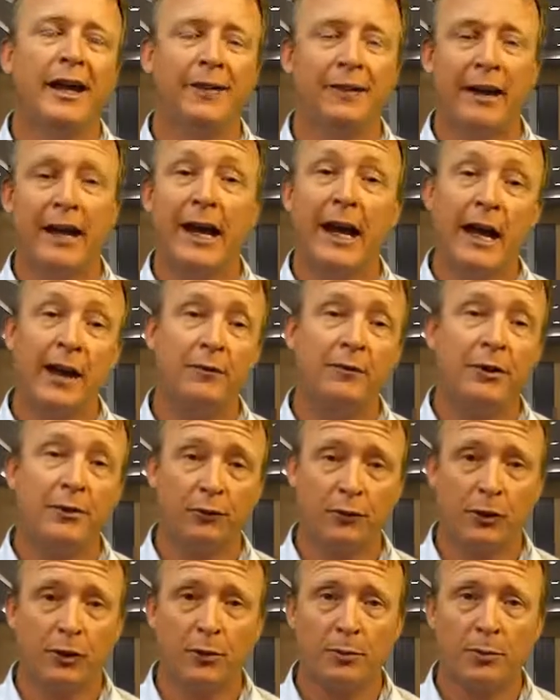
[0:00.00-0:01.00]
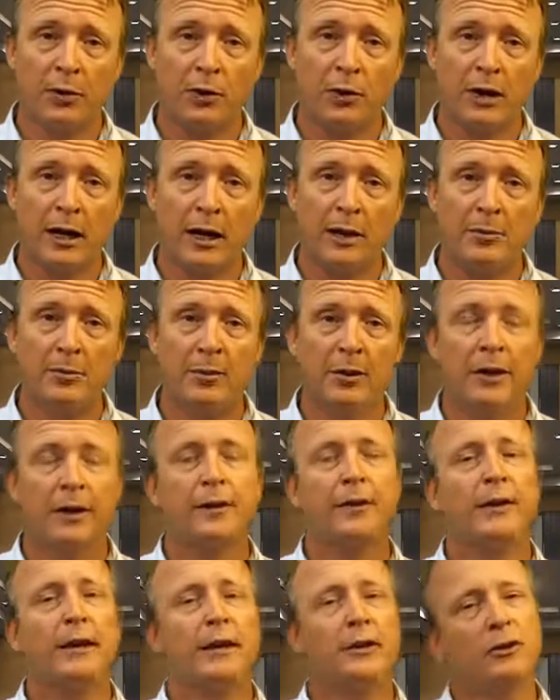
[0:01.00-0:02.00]
and they have an affiliate program,
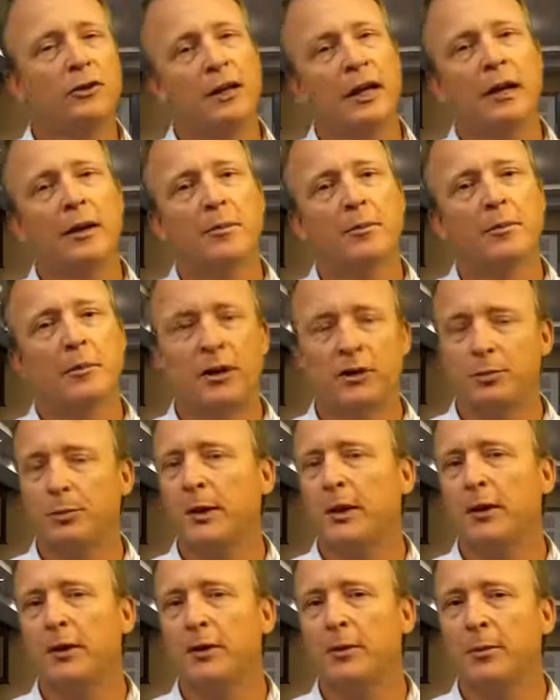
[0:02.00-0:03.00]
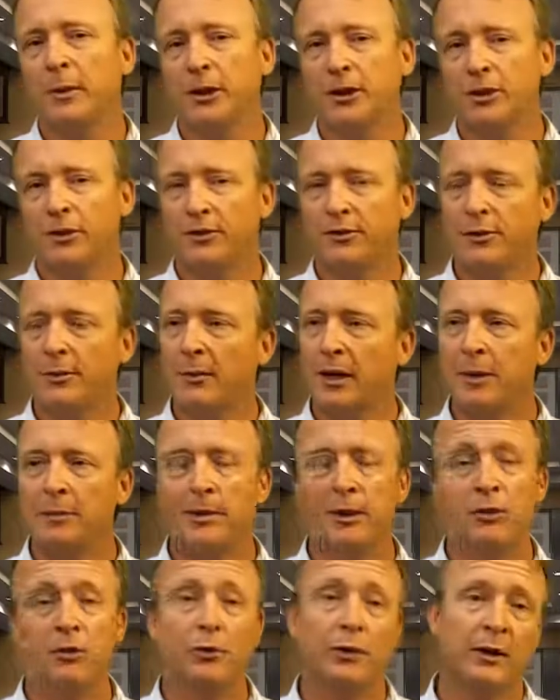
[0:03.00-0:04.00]
then you get much better commissions. It
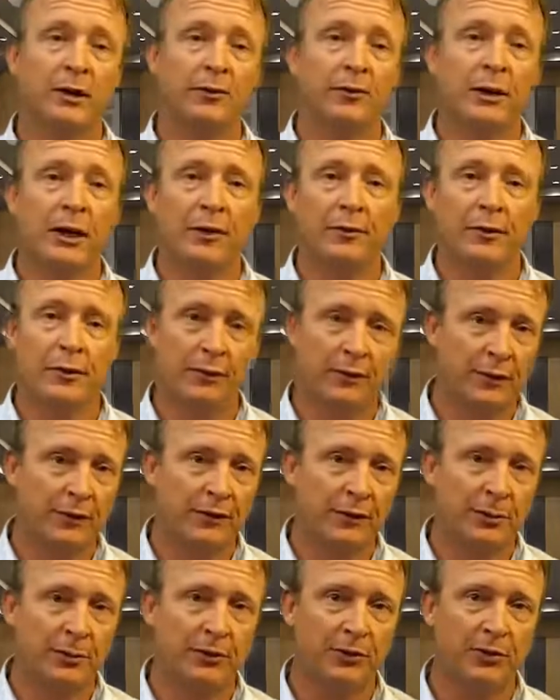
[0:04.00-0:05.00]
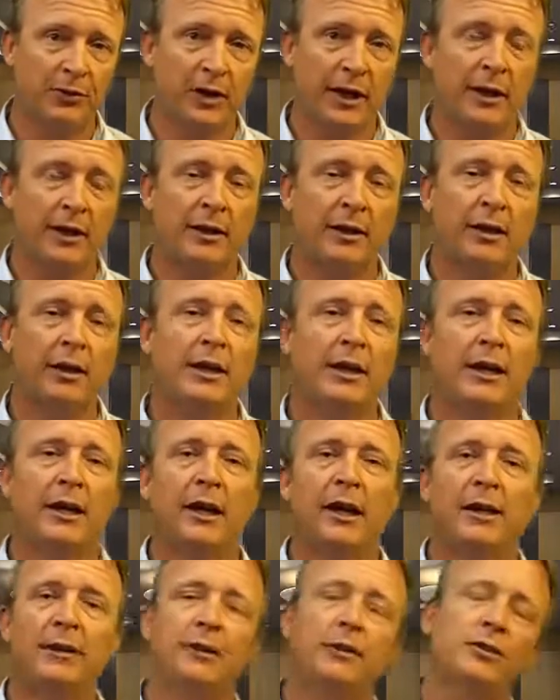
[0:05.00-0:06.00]
might be 25 or 50%.
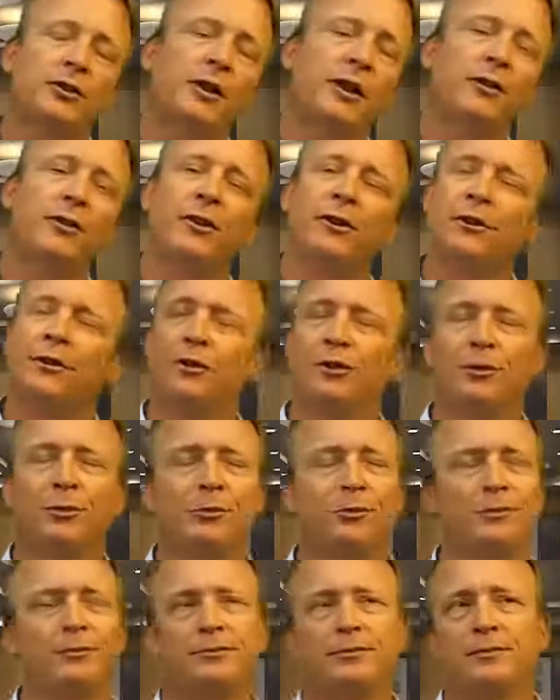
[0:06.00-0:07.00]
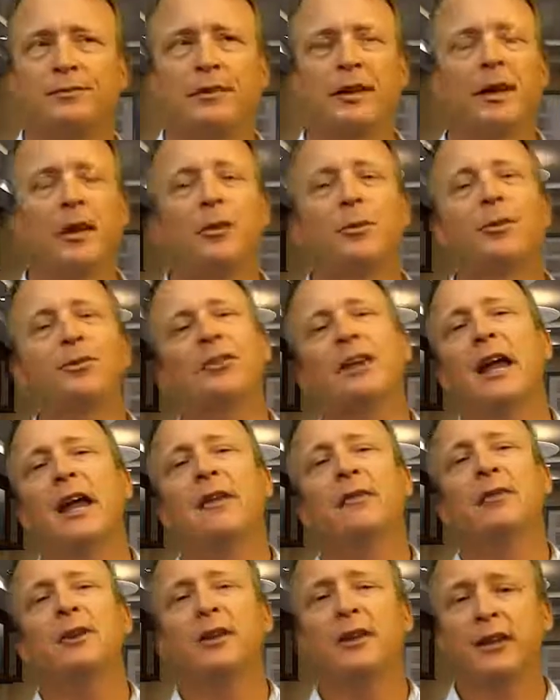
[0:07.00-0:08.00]
And there's other, there's almost
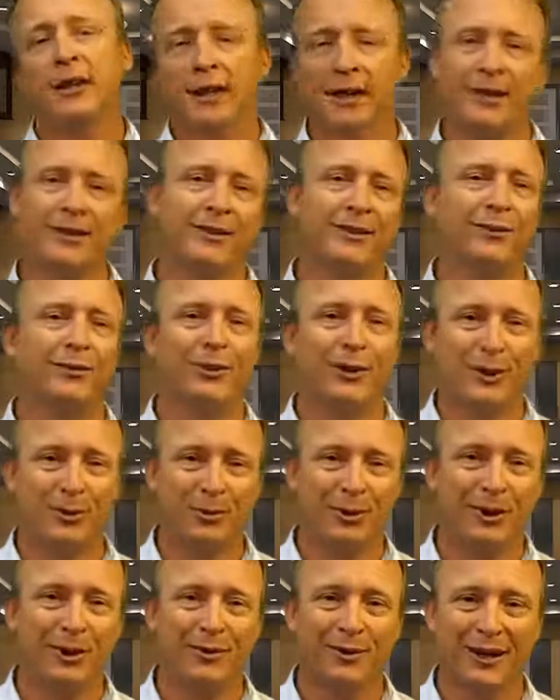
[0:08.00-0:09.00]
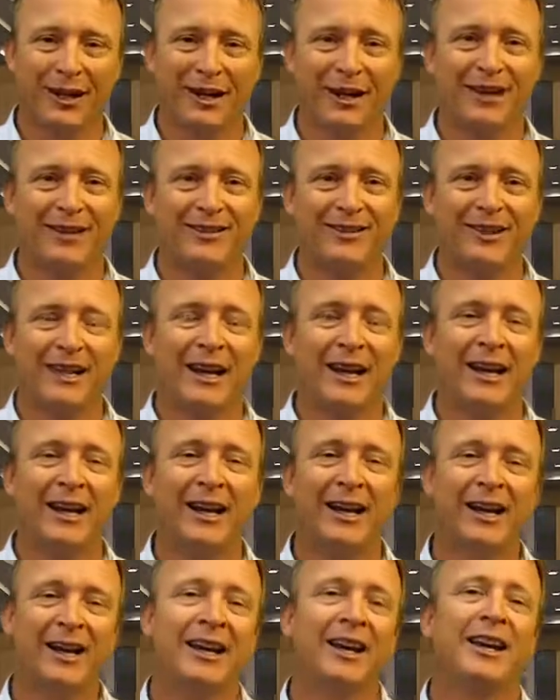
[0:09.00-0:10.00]
everything has an affiliate program, like I was
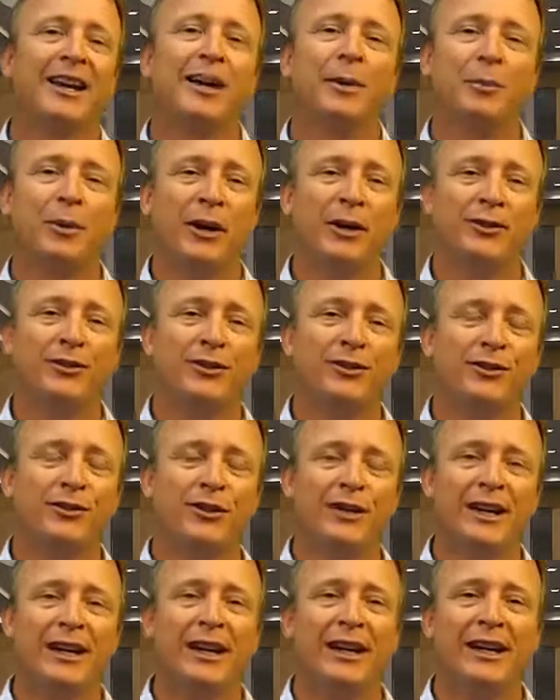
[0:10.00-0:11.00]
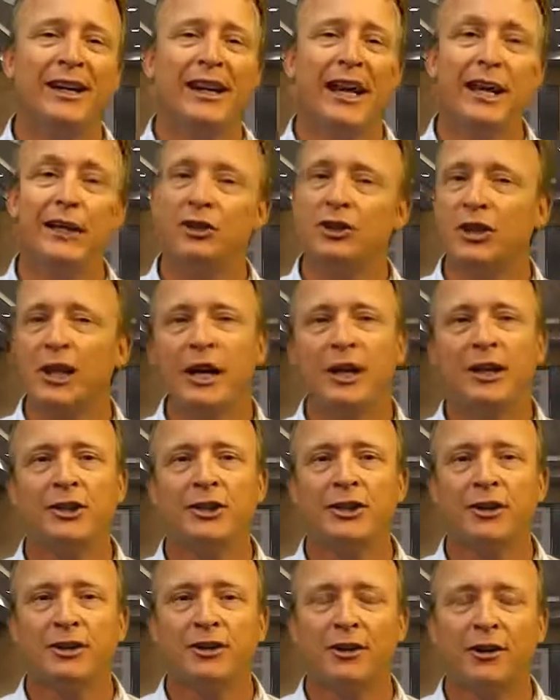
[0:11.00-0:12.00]
saying. Appraisers need
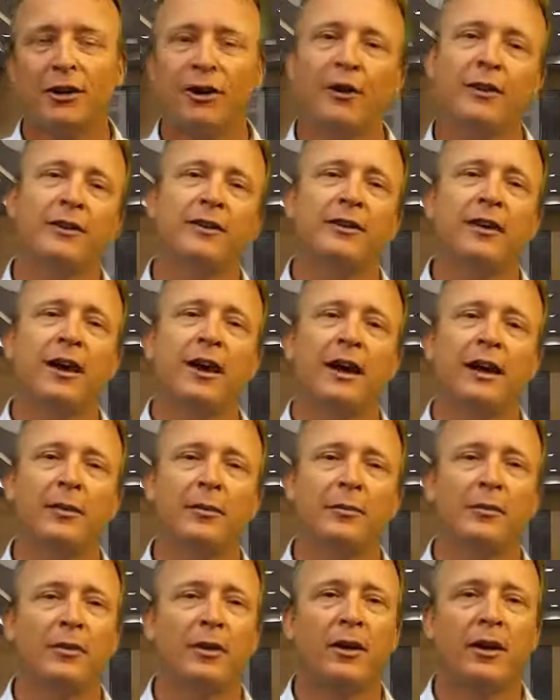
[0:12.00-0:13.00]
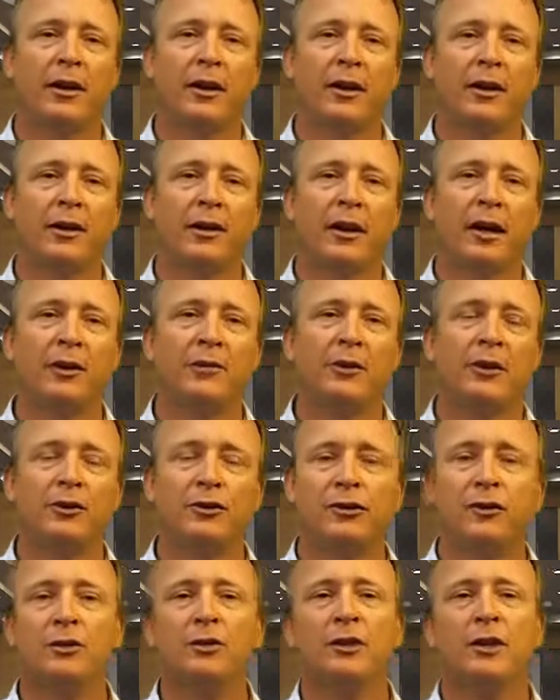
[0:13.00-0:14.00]
education all the time. Uh, every
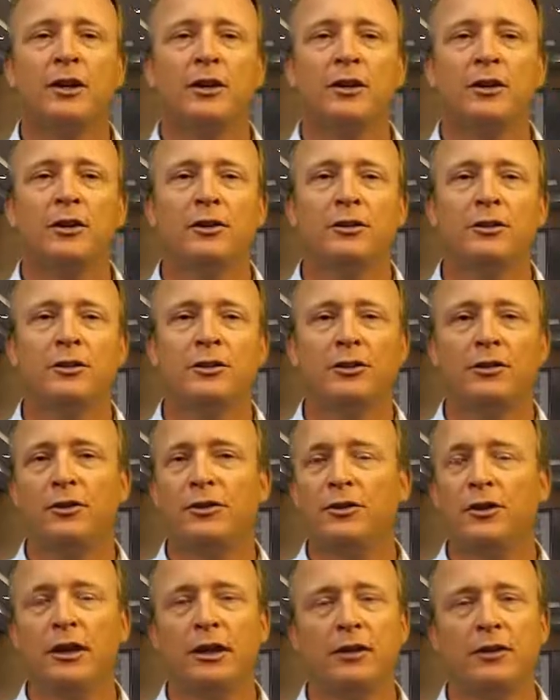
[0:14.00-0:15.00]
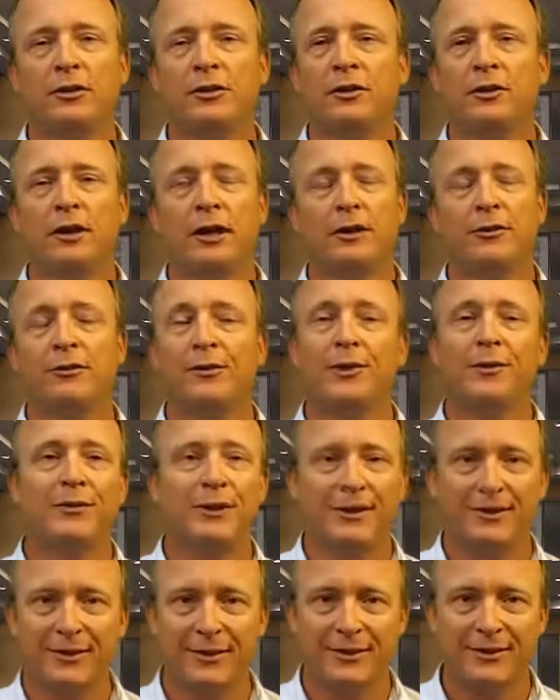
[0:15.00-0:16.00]
two years, you need to do like
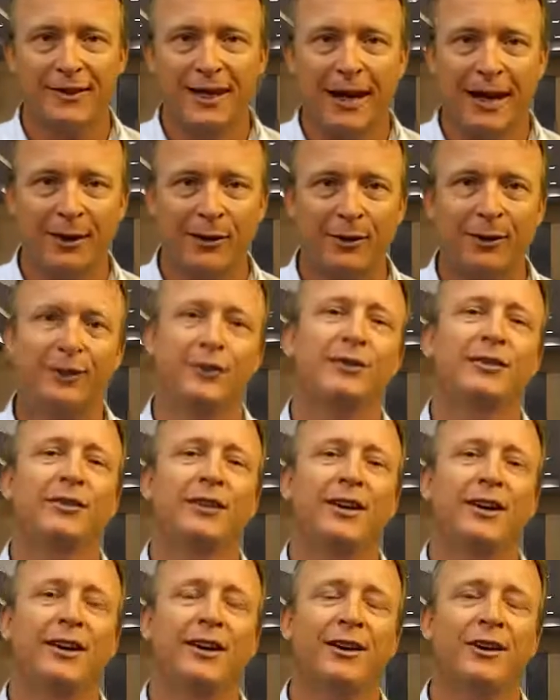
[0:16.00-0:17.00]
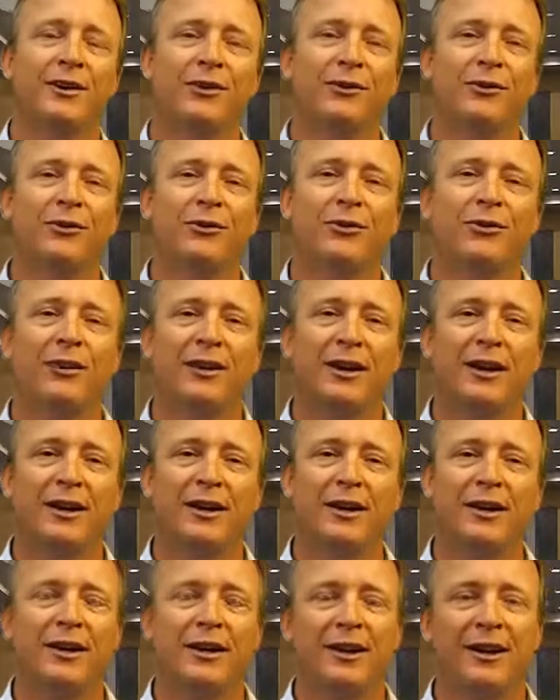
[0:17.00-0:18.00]
56 hours of
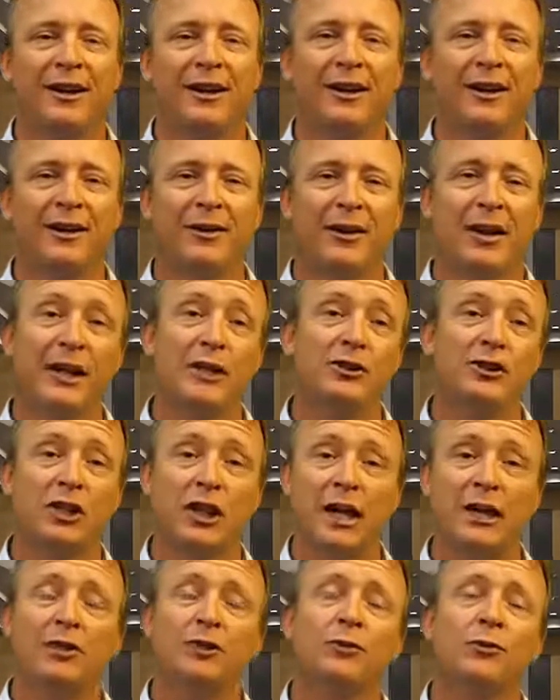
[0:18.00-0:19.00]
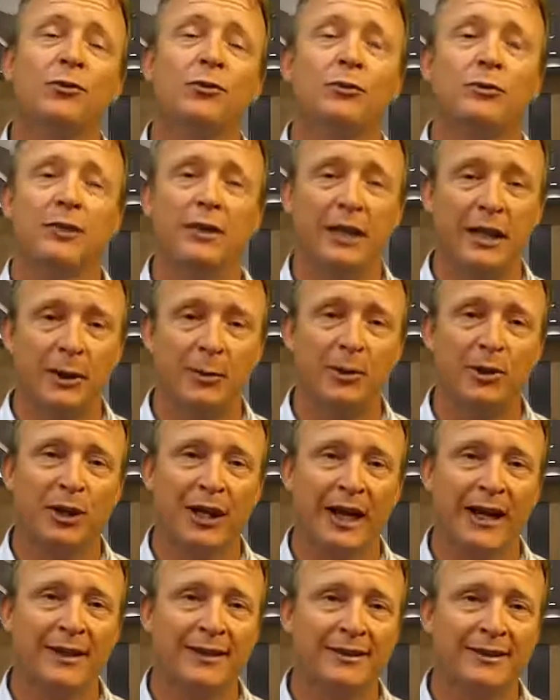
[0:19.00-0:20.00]
uh, education to keep
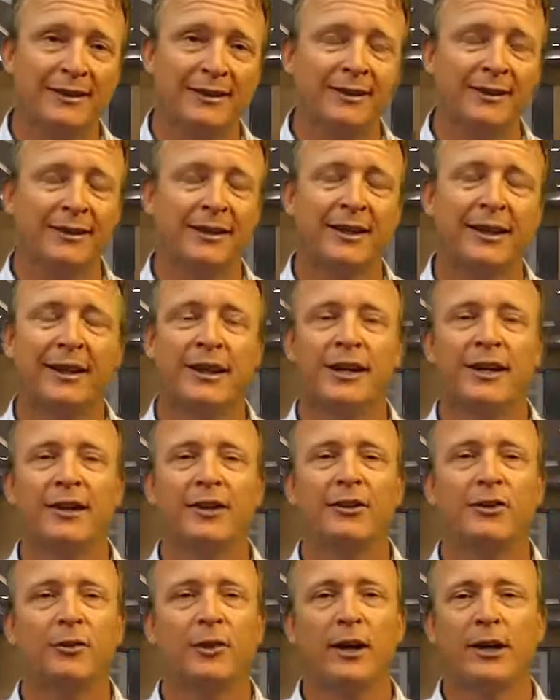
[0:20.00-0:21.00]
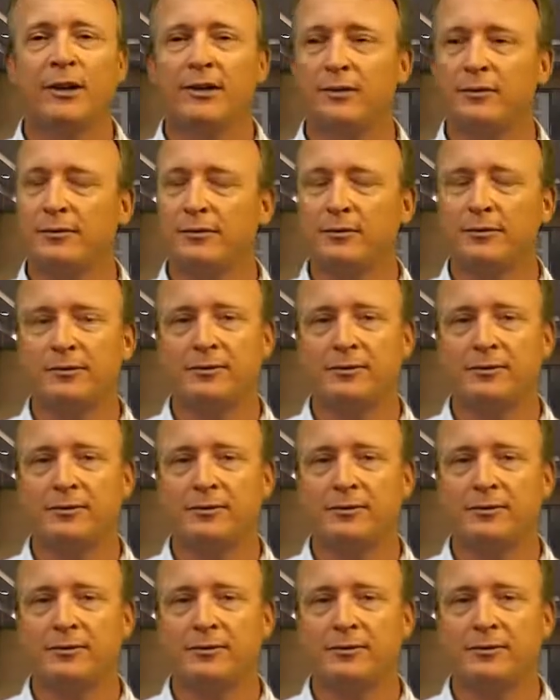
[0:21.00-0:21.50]
your license. So I